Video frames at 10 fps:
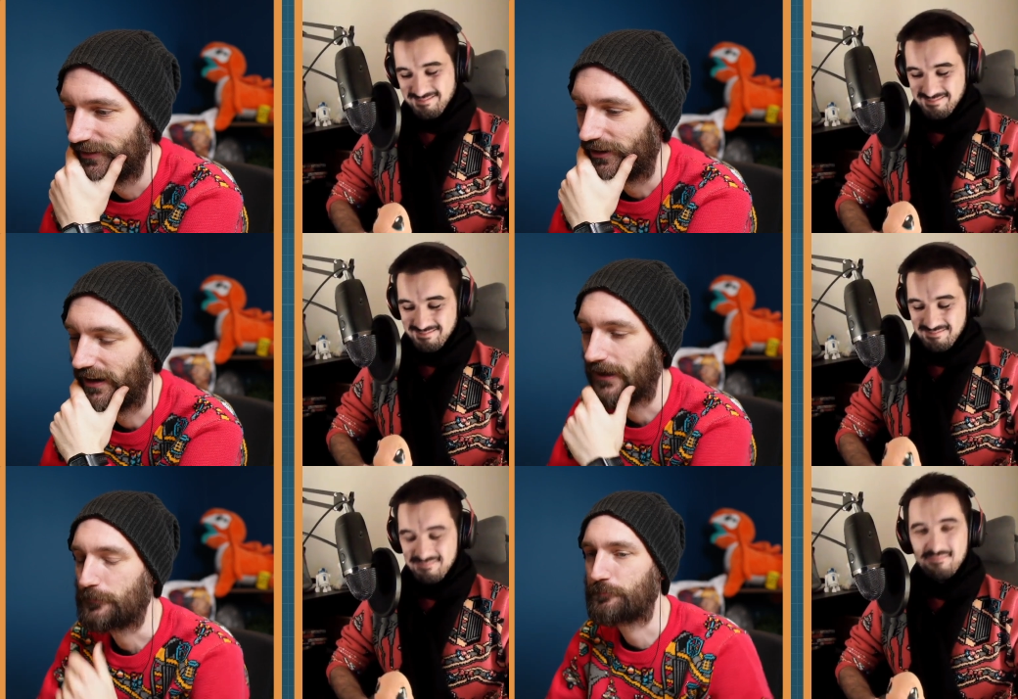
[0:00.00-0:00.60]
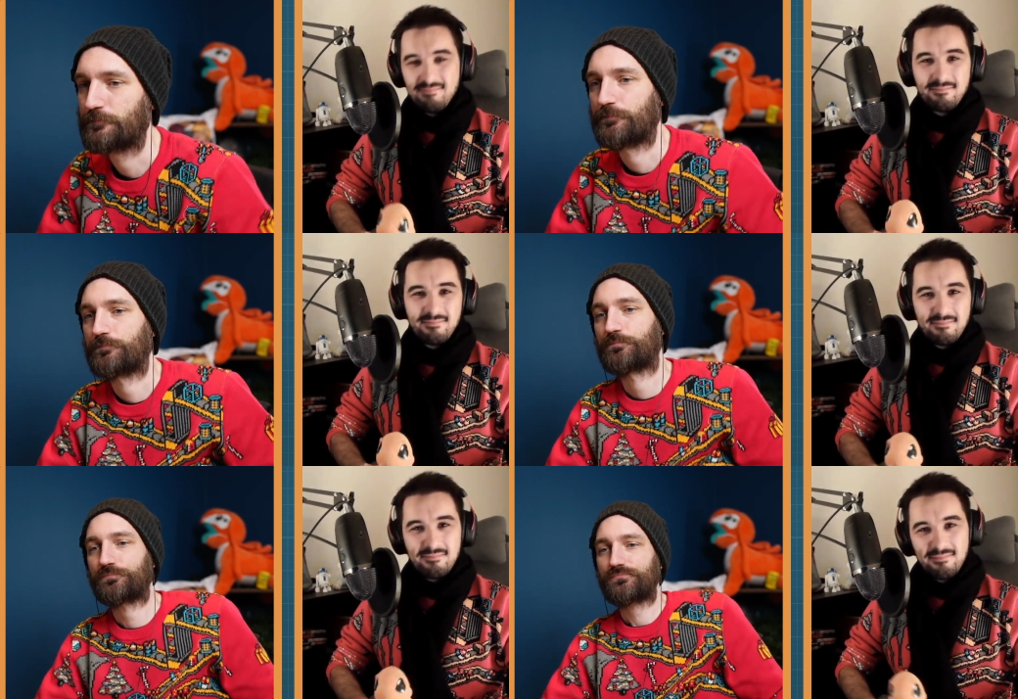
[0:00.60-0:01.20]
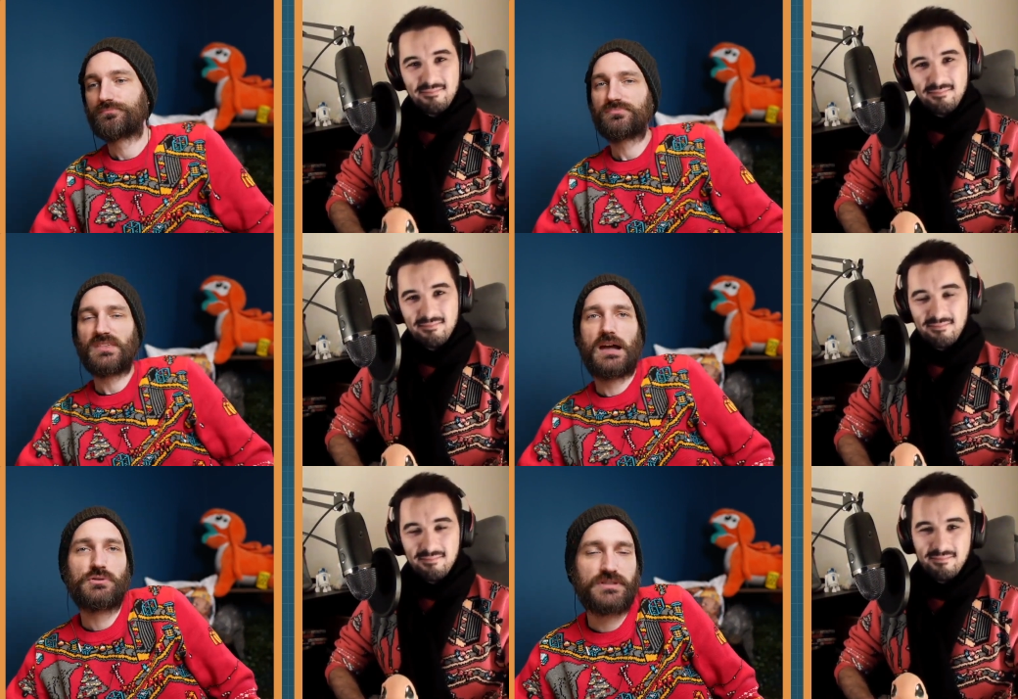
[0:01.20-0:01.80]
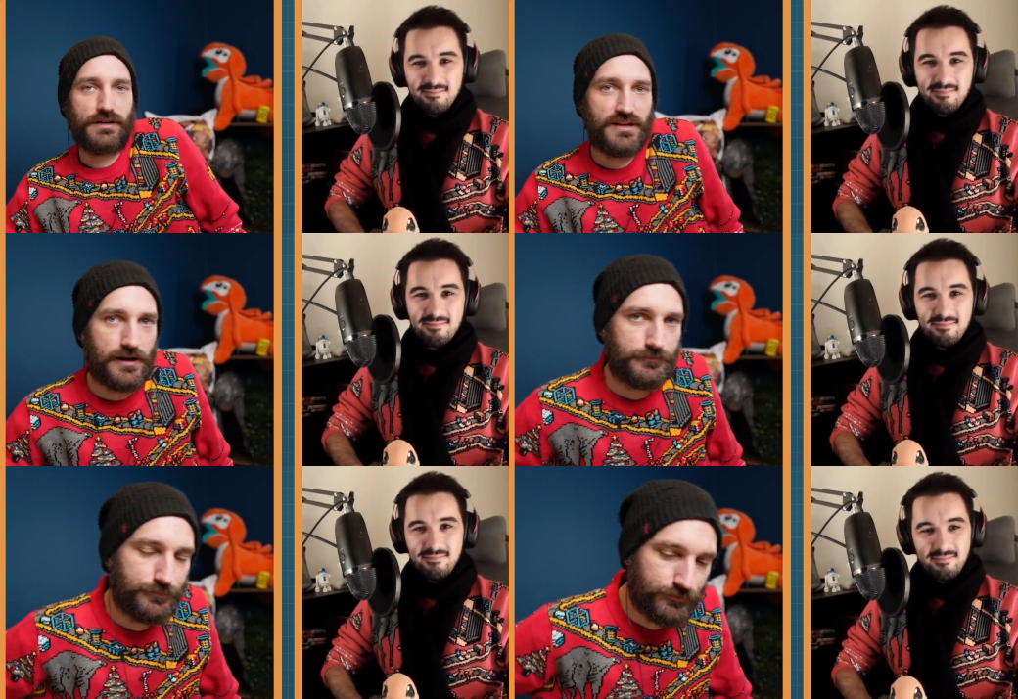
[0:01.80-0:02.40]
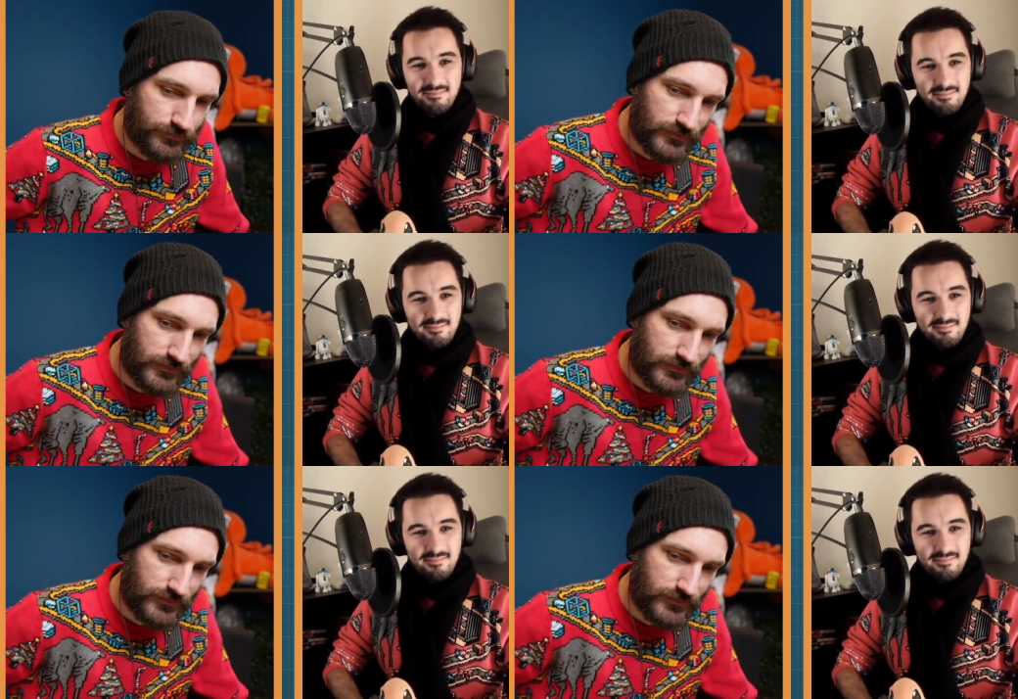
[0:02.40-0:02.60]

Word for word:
Speaker 1: All right. That was State of Dev.